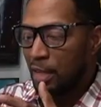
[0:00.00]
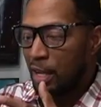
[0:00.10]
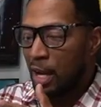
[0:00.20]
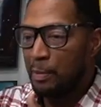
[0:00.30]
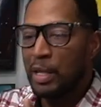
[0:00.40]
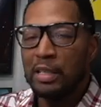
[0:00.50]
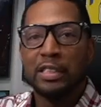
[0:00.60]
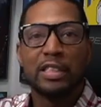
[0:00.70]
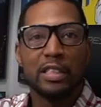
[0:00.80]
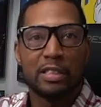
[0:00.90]
I mean, this
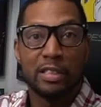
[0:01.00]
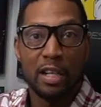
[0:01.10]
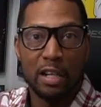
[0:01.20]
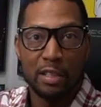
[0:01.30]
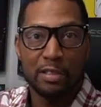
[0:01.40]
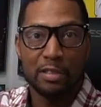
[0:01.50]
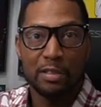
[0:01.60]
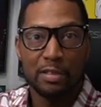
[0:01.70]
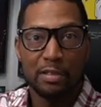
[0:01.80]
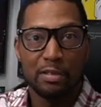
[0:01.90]
shit sucks.
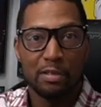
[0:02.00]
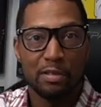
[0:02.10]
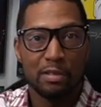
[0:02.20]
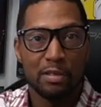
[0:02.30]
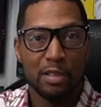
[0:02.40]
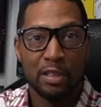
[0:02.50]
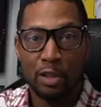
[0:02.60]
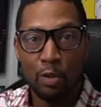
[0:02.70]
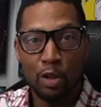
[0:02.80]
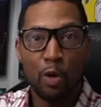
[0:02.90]

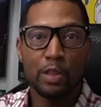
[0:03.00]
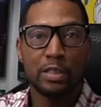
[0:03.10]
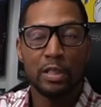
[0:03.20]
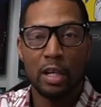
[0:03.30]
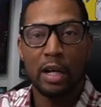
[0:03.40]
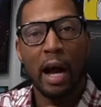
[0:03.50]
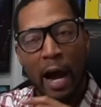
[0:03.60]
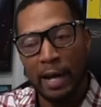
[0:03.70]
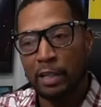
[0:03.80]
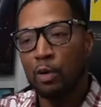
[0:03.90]
You know it sucked.
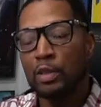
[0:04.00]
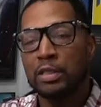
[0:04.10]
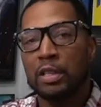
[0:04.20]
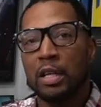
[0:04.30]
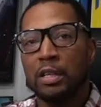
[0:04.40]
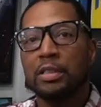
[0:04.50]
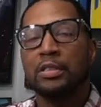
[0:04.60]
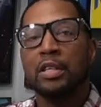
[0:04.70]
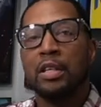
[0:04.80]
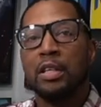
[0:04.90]
I know it sucked.
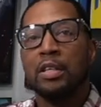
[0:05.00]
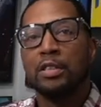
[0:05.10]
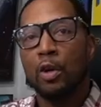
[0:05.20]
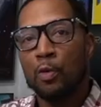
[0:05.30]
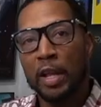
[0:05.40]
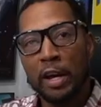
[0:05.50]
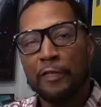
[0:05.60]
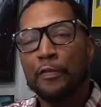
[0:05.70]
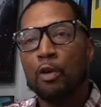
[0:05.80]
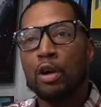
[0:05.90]
So
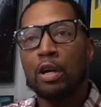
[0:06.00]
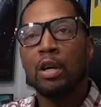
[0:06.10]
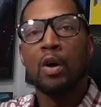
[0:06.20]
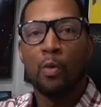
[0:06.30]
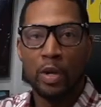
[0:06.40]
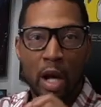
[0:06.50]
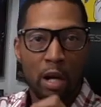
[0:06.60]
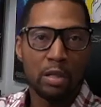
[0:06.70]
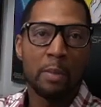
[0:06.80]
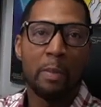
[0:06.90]
therefore, we're not
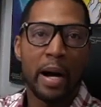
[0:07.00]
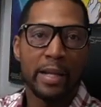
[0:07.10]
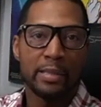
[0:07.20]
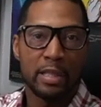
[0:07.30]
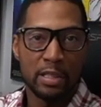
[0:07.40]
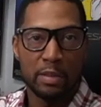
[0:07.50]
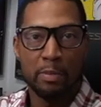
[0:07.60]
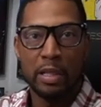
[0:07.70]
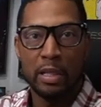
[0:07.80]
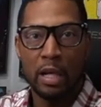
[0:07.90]
going to buy into this
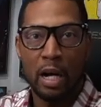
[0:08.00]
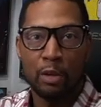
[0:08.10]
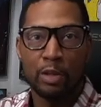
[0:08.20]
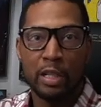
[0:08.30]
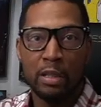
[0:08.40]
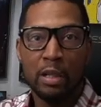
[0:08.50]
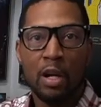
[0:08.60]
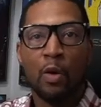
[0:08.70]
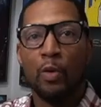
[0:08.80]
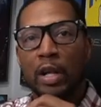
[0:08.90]
mediocrity.
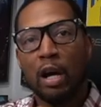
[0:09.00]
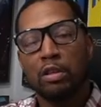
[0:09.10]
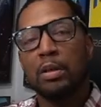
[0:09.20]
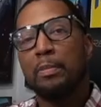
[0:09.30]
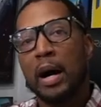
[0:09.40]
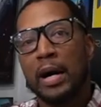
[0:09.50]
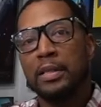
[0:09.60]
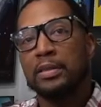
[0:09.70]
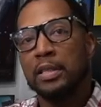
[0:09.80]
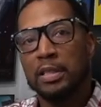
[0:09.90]
We're not going to buy
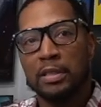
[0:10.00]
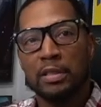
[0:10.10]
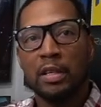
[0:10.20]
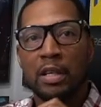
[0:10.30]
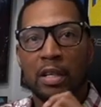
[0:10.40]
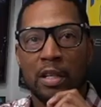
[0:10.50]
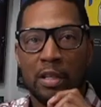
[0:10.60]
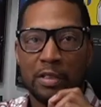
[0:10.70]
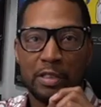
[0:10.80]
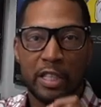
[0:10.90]
into this
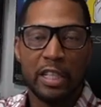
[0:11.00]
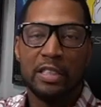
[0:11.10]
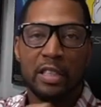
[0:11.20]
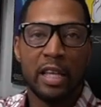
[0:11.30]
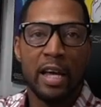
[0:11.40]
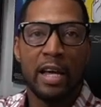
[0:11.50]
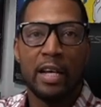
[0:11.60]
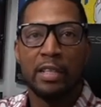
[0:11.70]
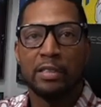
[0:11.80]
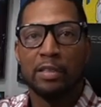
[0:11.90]
cheesy
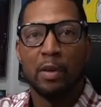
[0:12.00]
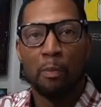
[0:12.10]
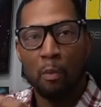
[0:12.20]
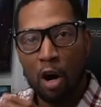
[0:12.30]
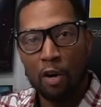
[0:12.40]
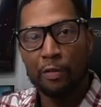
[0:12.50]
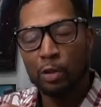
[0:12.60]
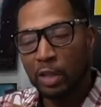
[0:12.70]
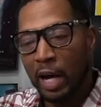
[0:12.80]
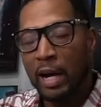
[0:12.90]
ass
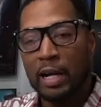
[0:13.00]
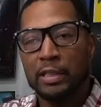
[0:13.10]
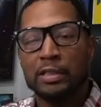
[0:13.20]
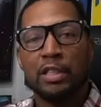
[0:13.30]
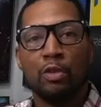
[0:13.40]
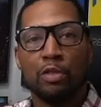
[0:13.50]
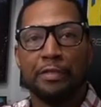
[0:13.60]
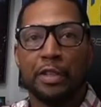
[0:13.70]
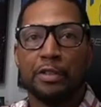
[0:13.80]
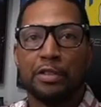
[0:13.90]
Marvelized
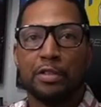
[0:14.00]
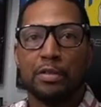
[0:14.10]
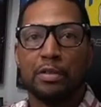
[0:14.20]
universe.